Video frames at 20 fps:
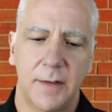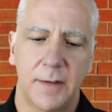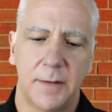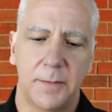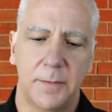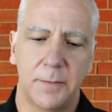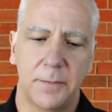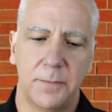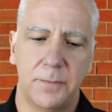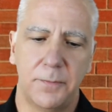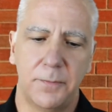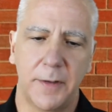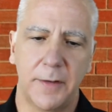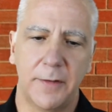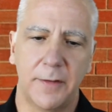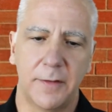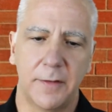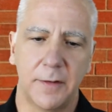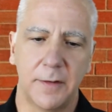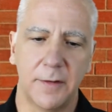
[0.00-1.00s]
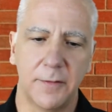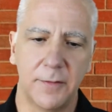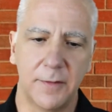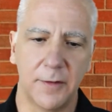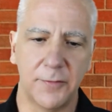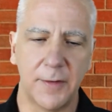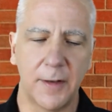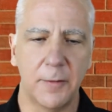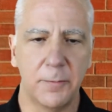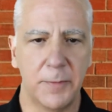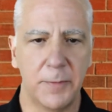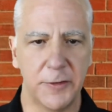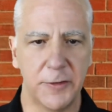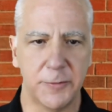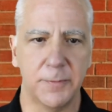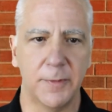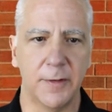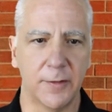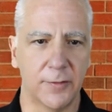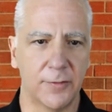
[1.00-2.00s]
But the set of
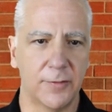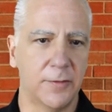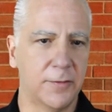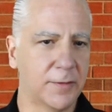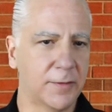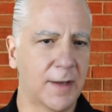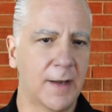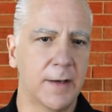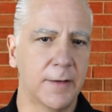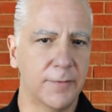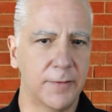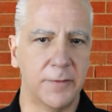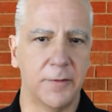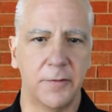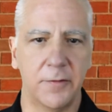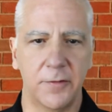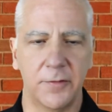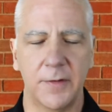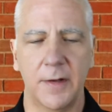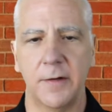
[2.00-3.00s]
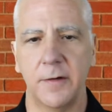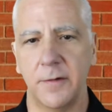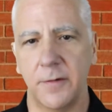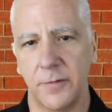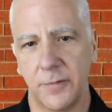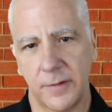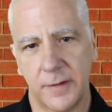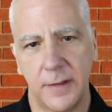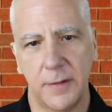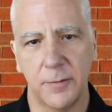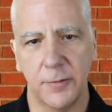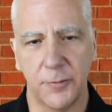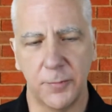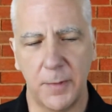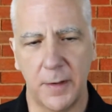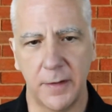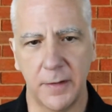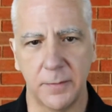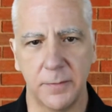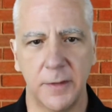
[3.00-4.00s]
benchmarks is kind of industry standard. There's a keyword
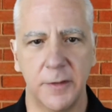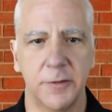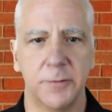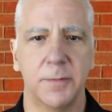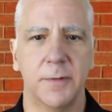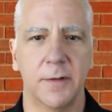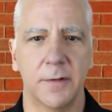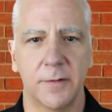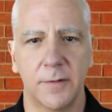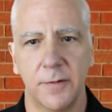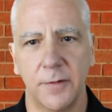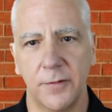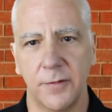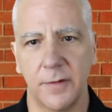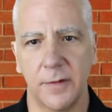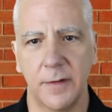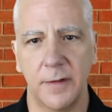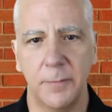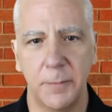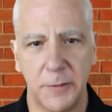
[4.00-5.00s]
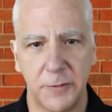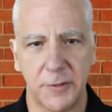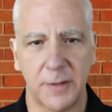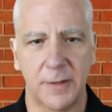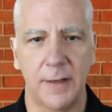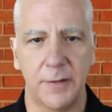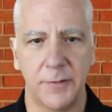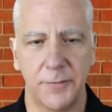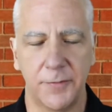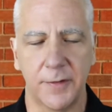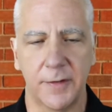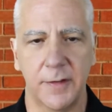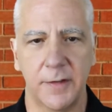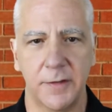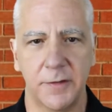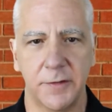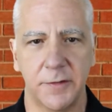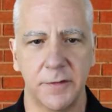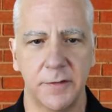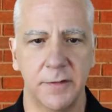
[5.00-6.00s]
spotting benchmark. There's an image
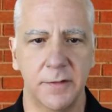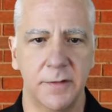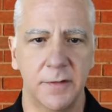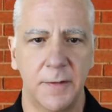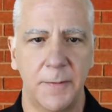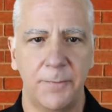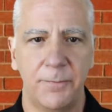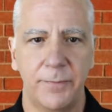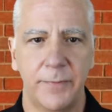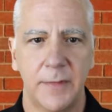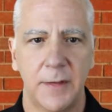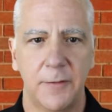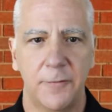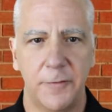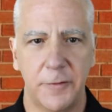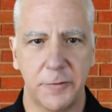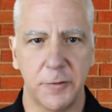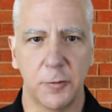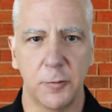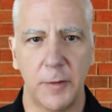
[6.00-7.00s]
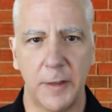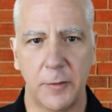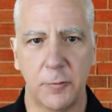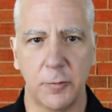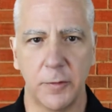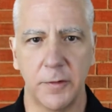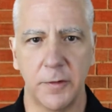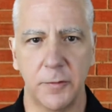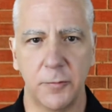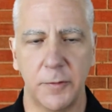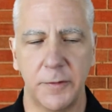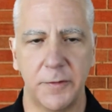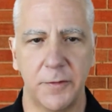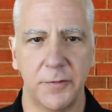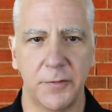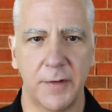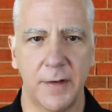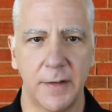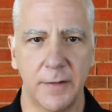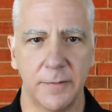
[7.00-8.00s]
classification, visual wake word, which
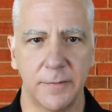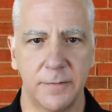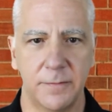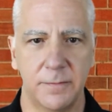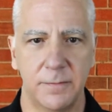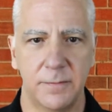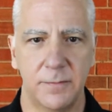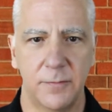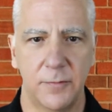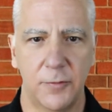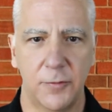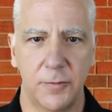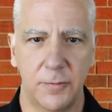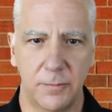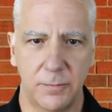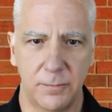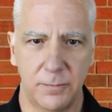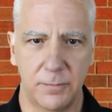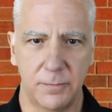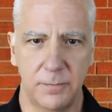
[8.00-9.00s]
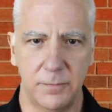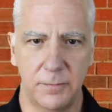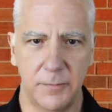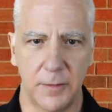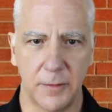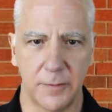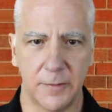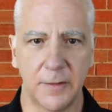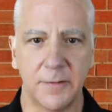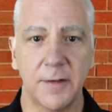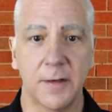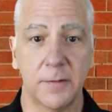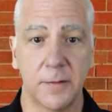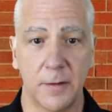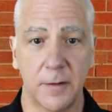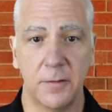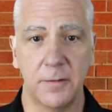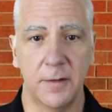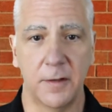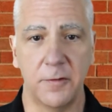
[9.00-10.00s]
is kind of, detect
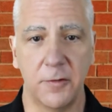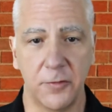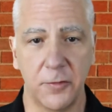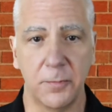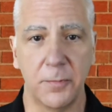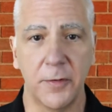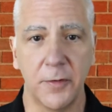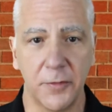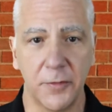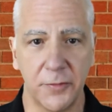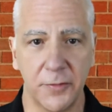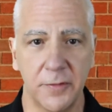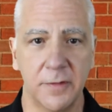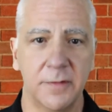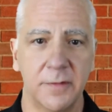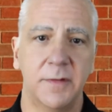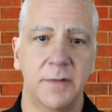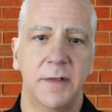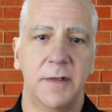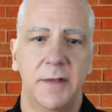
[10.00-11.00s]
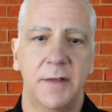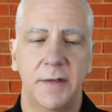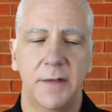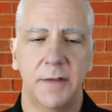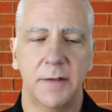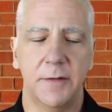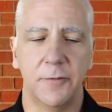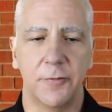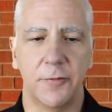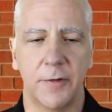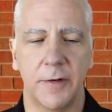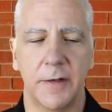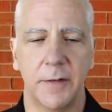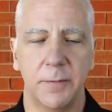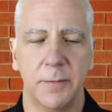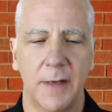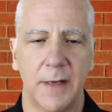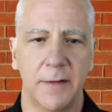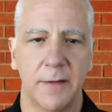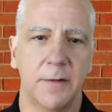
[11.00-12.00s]
that there's a person in
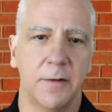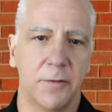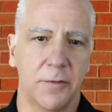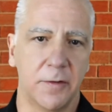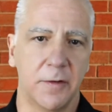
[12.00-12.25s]
frame, and then there's an